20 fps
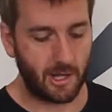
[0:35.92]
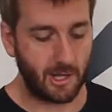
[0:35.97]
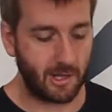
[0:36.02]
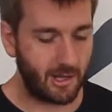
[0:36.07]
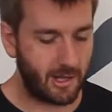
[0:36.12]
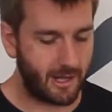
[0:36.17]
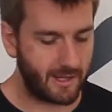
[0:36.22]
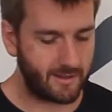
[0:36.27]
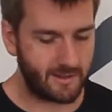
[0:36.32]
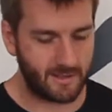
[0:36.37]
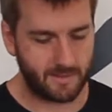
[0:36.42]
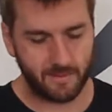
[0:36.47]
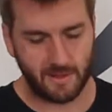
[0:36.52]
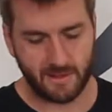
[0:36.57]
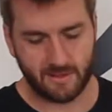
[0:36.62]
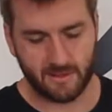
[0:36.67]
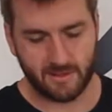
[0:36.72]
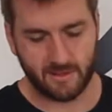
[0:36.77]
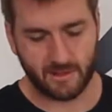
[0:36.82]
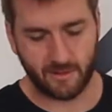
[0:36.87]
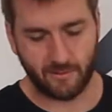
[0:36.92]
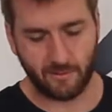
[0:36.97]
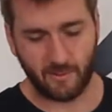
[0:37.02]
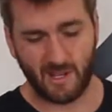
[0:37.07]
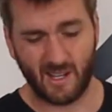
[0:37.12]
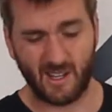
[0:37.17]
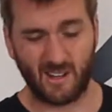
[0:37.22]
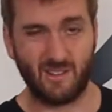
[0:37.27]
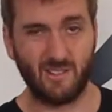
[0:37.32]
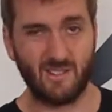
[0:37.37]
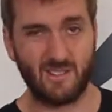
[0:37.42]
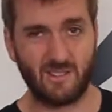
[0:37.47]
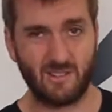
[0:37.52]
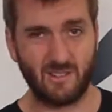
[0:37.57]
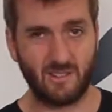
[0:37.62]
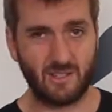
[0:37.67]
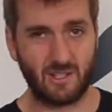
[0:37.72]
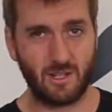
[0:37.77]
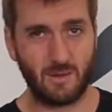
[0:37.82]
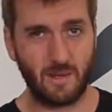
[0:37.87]
like this piece of software because there's
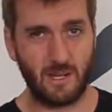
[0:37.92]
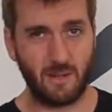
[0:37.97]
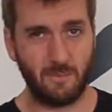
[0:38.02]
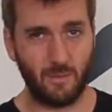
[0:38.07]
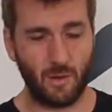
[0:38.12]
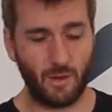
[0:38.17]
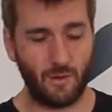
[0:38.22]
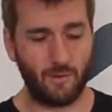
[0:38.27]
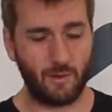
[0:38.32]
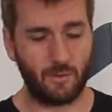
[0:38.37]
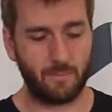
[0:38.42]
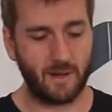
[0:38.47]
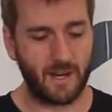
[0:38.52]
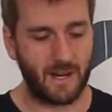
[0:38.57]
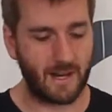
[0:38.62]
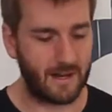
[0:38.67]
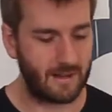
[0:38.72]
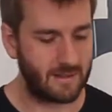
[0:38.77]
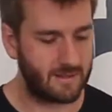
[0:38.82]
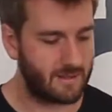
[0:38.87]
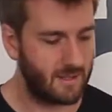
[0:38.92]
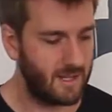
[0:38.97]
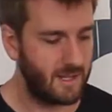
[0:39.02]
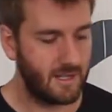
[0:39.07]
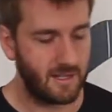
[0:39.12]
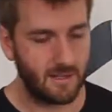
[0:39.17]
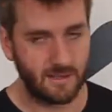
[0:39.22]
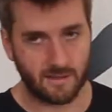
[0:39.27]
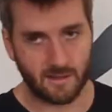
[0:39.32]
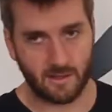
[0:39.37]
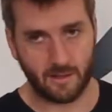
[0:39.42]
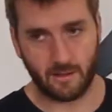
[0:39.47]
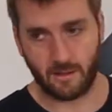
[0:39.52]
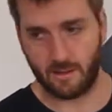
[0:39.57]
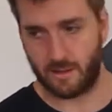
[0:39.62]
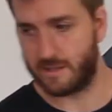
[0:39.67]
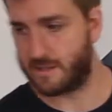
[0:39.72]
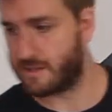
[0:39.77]
not too many moving parts. So let's